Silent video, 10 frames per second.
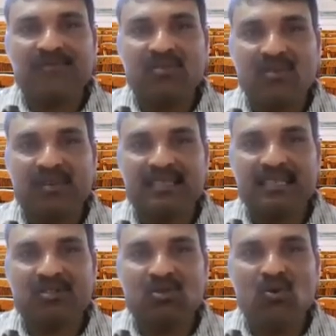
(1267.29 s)
F of x
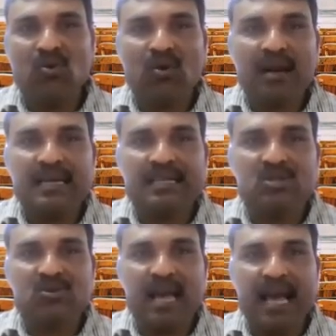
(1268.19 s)
is 2
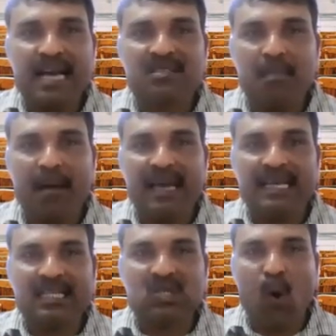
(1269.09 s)
raised to x
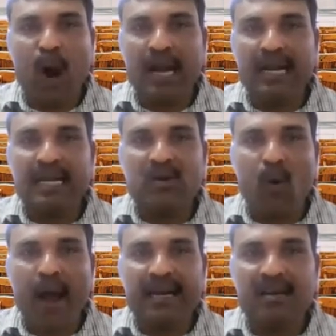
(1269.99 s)
minus 1
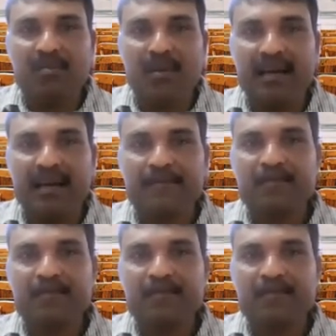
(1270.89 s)
divided by